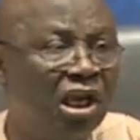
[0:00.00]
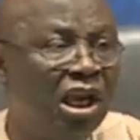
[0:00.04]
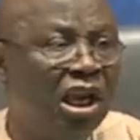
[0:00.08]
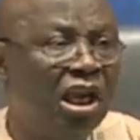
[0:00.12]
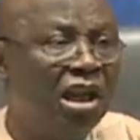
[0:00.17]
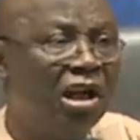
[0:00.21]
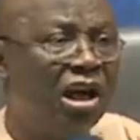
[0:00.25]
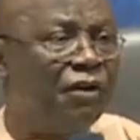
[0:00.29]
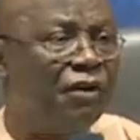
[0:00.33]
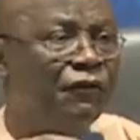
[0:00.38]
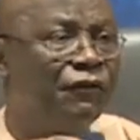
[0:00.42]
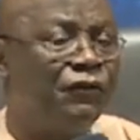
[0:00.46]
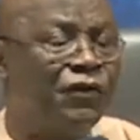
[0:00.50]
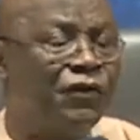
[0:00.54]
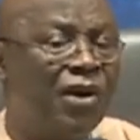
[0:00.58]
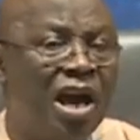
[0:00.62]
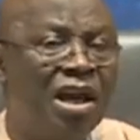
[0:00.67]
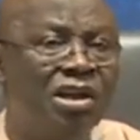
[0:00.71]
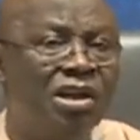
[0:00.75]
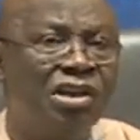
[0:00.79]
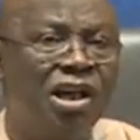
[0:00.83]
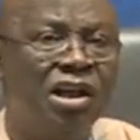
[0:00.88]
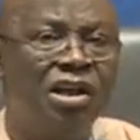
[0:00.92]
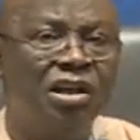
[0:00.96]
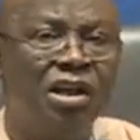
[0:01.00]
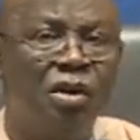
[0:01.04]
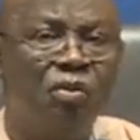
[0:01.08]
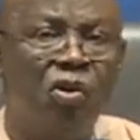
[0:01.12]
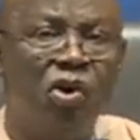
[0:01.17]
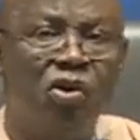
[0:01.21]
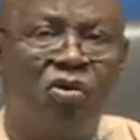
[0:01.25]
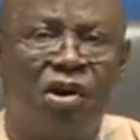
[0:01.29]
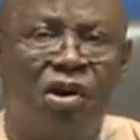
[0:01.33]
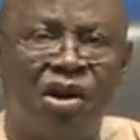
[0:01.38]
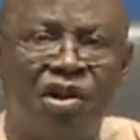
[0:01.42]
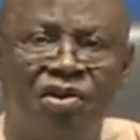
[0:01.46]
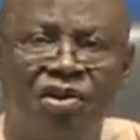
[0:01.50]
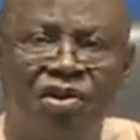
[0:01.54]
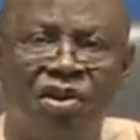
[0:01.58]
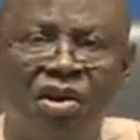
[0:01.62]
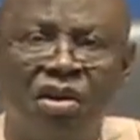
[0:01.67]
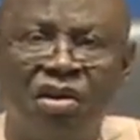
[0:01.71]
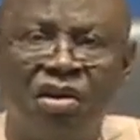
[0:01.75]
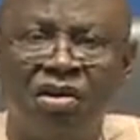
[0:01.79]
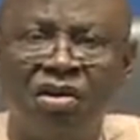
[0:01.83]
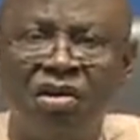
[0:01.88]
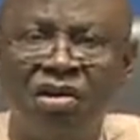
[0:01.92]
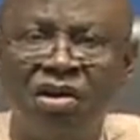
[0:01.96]
in our fragile
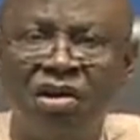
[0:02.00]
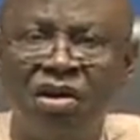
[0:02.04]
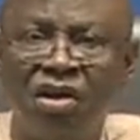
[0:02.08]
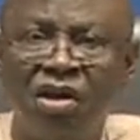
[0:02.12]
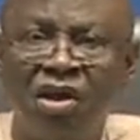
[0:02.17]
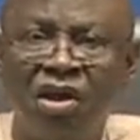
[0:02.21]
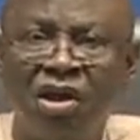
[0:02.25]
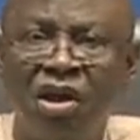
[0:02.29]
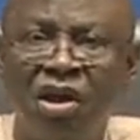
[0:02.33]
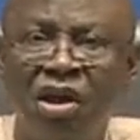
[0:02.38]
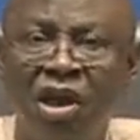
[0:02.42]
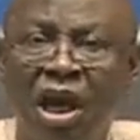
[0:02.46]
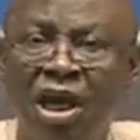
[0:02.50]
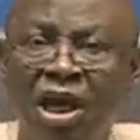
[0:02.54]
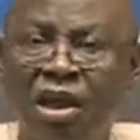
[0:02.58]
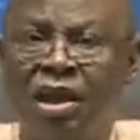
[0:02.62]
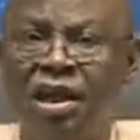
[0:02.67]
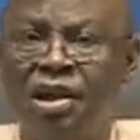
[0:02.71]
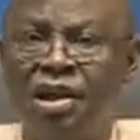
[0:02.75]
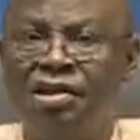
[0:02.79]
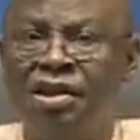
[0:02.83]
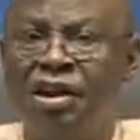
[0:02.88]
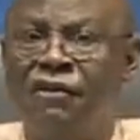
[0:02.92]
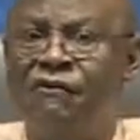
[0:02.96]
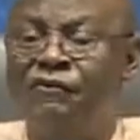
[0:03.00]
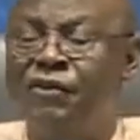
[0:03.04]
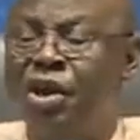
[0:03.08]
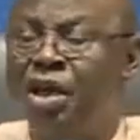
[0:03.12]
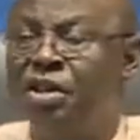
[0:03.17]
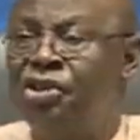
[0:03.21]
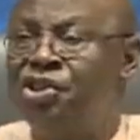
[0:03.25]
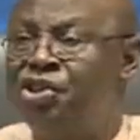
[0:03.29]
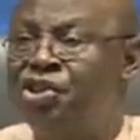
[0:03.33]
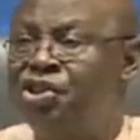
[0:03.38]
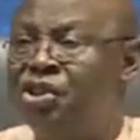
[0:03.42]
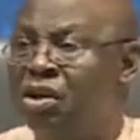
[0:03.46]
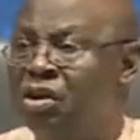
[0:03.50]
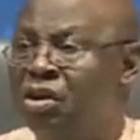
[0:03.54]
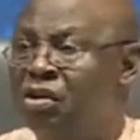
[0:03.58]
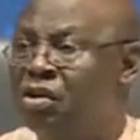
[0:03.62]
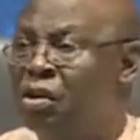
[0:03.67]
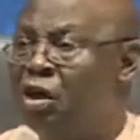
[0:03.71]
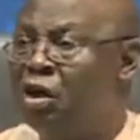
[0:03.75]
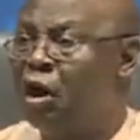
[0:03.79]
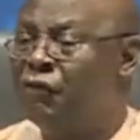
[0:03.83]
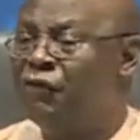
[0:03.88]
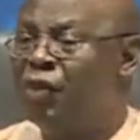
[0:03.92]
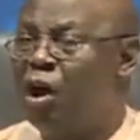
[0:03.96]
democracy and the
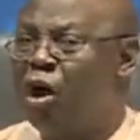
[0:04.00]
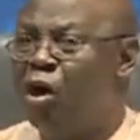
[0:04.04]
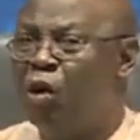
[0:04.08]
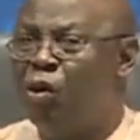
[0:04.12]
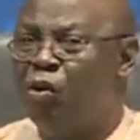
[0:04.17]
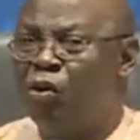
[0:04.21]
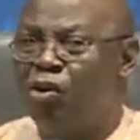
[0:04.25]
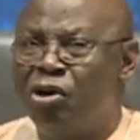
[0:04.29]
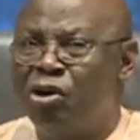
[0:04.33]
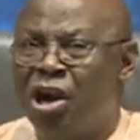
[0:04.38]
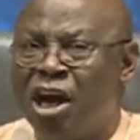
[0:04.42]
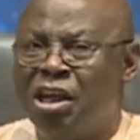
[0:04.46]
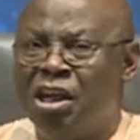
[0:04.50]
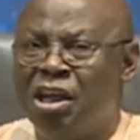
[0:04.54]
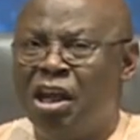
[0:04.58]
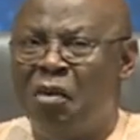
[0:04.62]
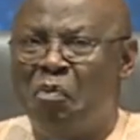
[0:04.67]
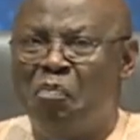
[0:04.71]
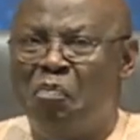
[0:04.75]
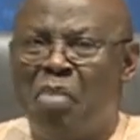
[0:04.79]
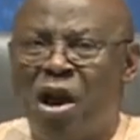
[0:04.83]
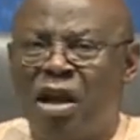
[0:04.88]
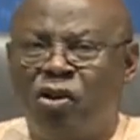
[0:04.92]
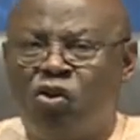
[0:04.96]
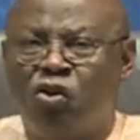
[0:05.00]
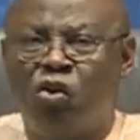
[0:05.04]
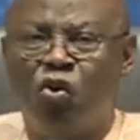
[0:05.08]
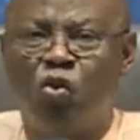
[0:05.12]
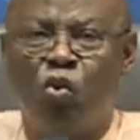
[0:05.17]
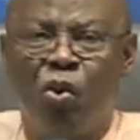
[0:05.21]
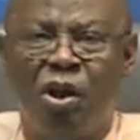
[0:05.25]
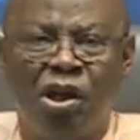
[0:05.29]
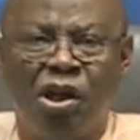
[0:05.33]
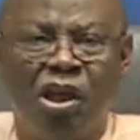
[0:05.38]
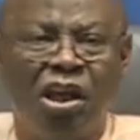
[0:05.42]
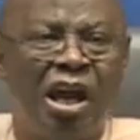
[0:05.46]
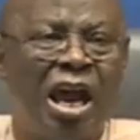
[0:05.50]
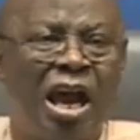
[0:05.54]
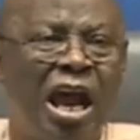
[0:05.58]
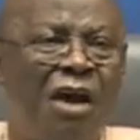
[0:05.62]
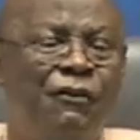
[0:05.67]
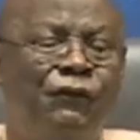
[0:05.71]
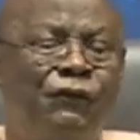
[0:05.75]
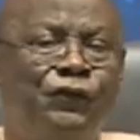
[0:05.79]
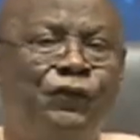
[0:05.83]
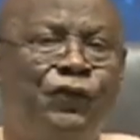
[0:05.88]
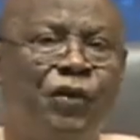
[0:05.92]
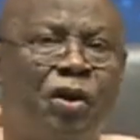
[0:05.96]
intervention of our already battle-weary
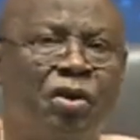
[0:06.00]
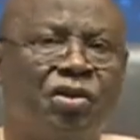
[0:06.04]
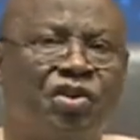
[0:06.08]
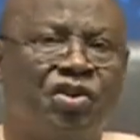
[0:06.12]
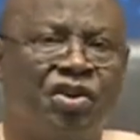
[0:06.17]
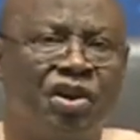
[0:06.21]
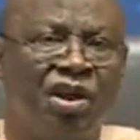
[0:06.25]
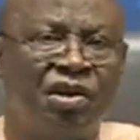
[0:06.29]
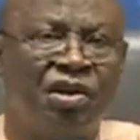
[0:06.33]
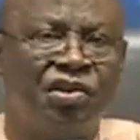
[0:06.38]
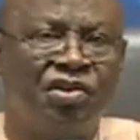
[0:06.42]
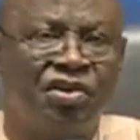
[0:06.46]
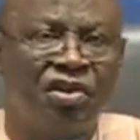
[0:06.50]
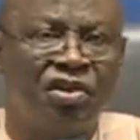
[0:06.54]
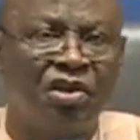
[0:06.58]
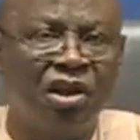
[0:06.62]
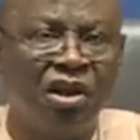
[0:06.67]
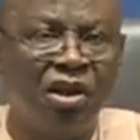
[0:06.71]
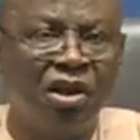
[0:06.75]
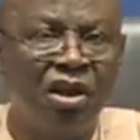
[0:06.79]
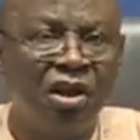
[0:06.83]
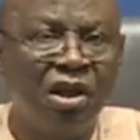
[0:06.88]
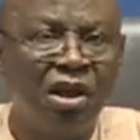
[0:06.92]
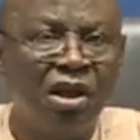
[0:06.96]
armed forces,